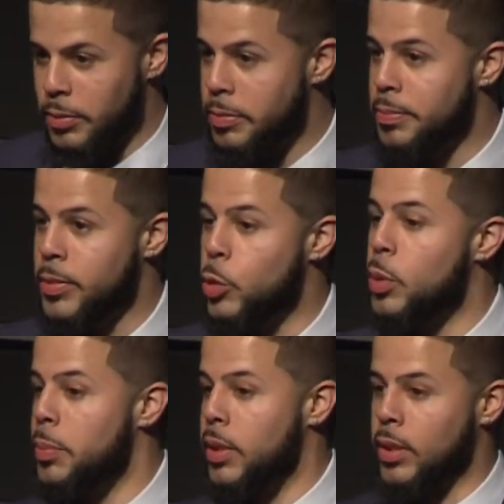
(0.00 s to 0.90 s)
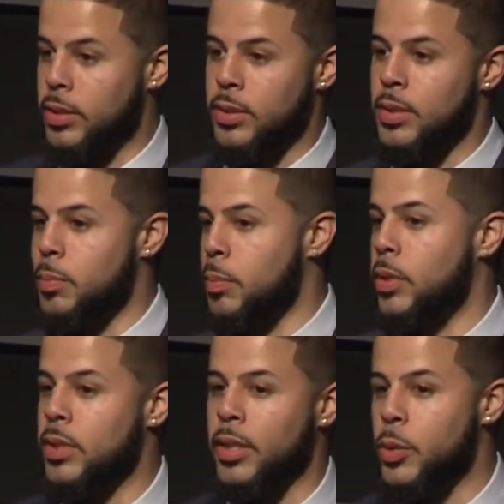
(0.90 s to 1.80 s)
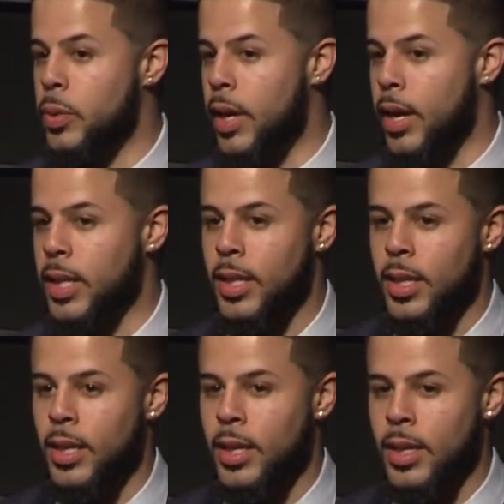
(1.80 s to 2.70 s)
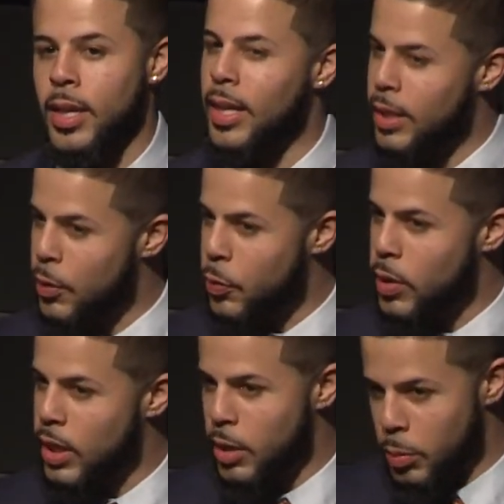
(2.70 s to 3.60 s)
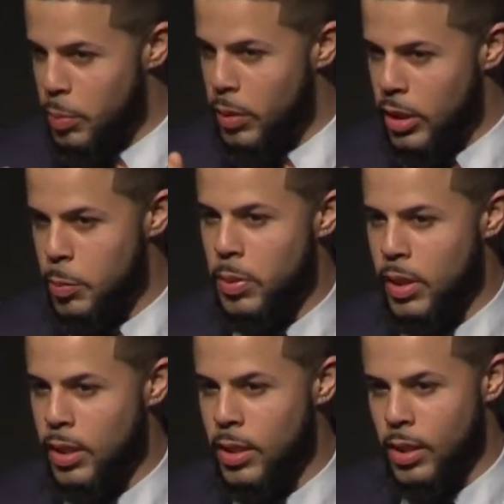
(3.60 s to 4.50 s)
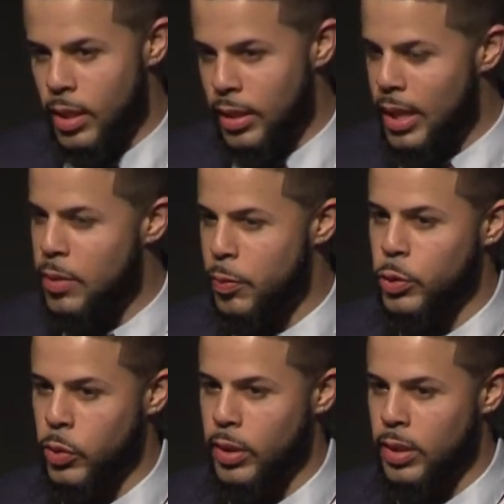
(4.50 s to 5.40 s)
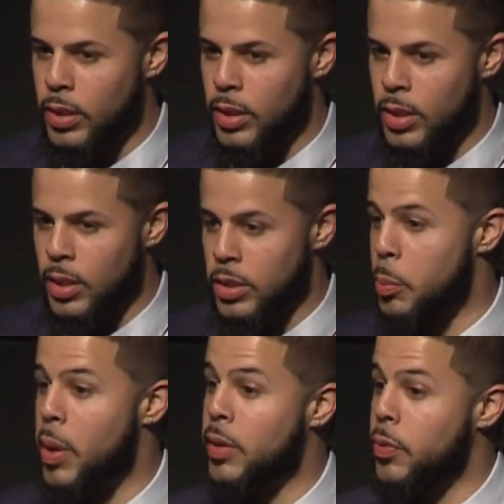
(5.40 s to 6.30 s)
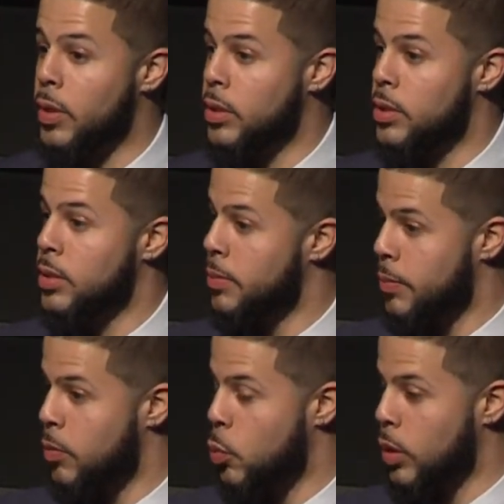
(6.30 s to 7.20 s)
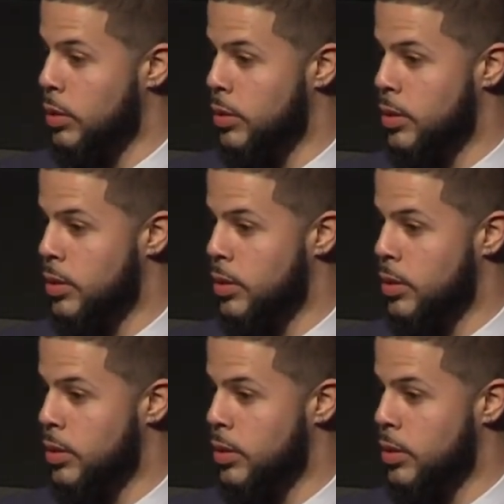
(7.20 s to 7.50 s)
of human beings, much like you and I, and therefore they can be manipulated and infiltrated to benefit us for once.